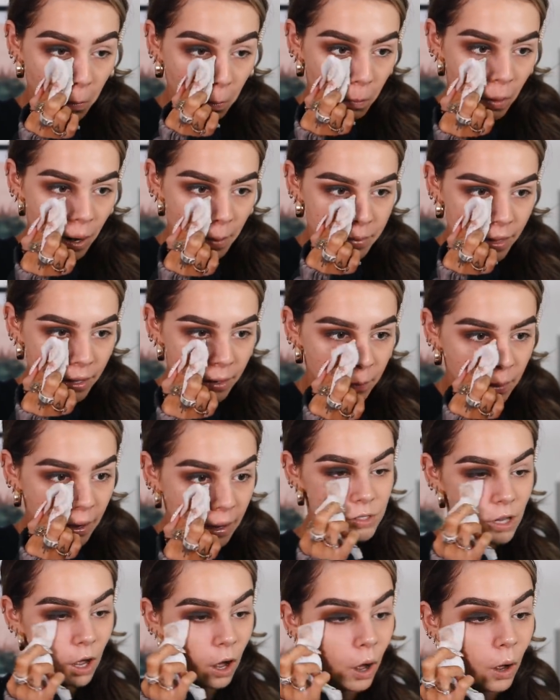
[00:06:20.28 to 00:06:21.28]
wipe that away.
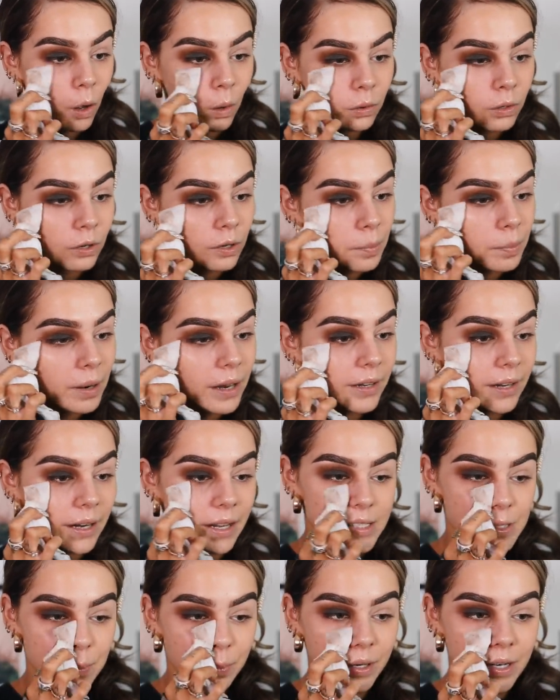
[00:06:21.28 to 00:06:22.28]
It's a whole lot of blending.
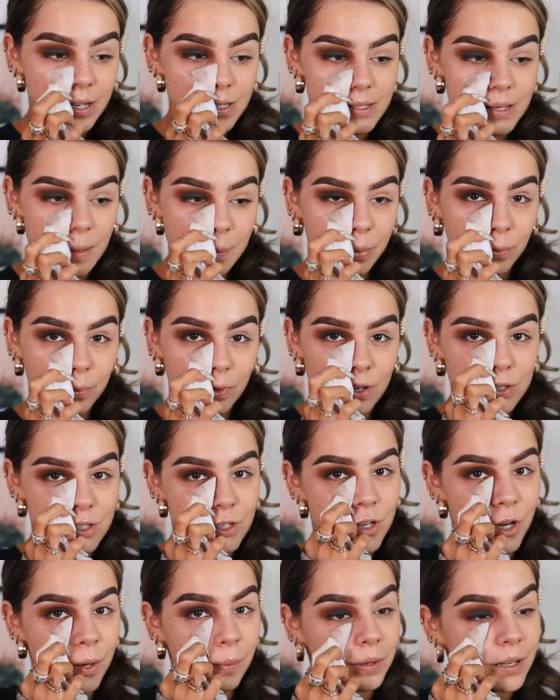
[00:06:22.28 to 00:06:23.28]
It's a pretty simple look to do.